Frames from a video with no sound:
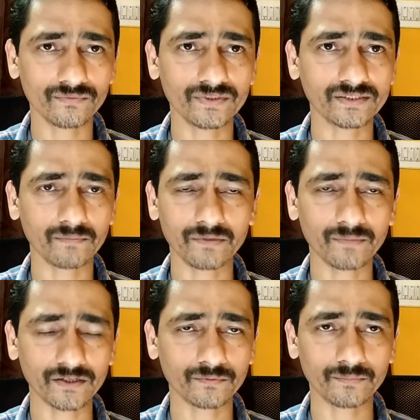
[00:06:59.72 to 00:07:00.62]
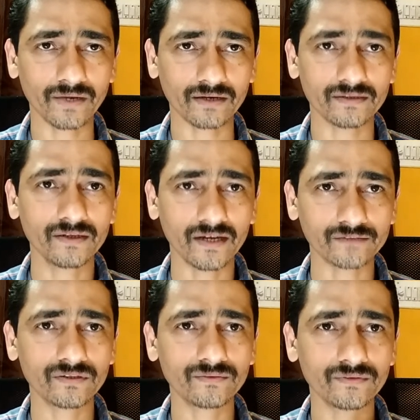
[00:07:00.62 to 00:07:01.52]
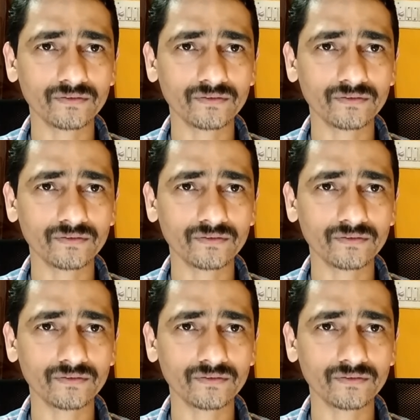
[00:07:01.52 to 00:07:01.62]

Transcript: visa, my passport back. Actually,